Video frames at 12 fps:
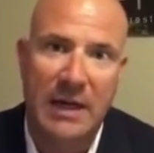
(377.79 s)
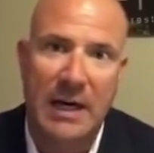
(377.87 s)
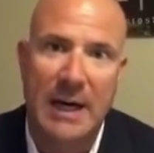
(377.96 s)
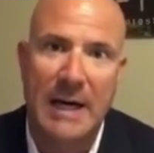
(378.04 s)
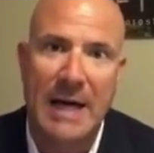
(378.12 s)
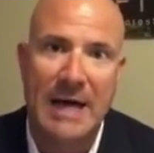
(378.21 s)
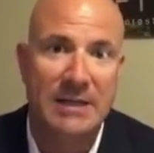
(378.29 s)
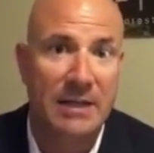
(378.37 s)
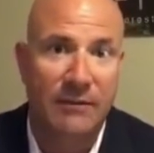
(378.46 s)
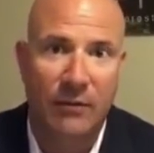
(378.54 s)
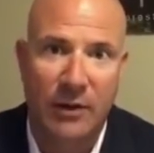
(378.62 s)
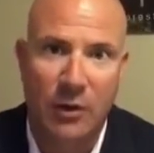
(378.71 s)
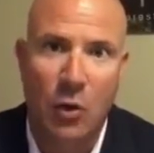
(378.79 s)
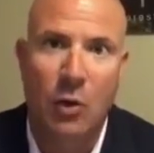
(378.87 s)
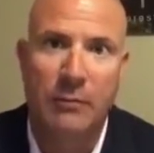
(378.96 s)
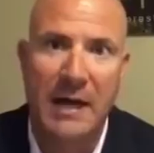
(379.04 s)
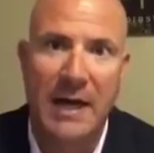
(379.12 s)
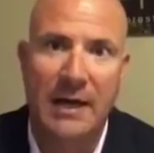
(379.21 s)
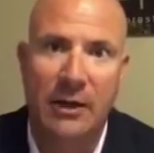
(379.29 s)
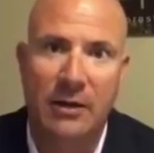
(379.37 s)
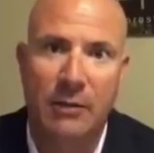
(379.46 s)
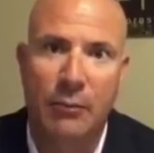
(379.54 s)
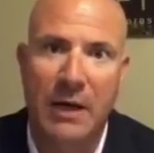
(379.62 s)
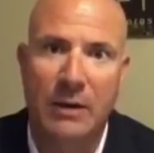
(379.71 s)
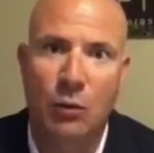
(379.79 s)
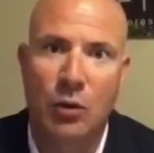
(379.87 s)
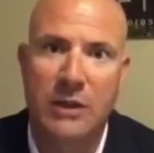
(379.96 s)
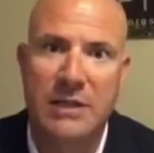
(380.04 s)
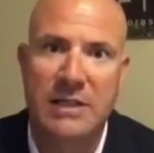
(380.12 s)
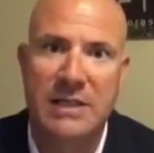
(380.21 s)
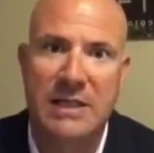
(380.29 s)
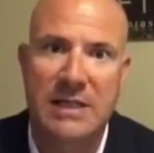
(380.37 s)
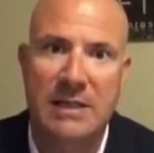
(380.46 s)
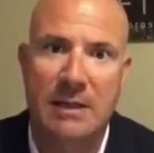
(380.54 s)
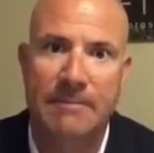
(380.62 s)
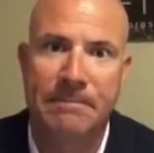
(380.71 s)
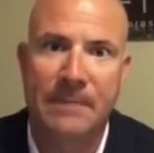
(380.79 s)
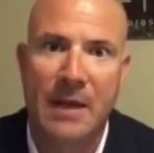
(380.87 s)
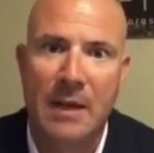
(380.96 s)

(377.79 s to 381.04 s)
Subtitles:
asking for their gold back under the Bretton Woods system.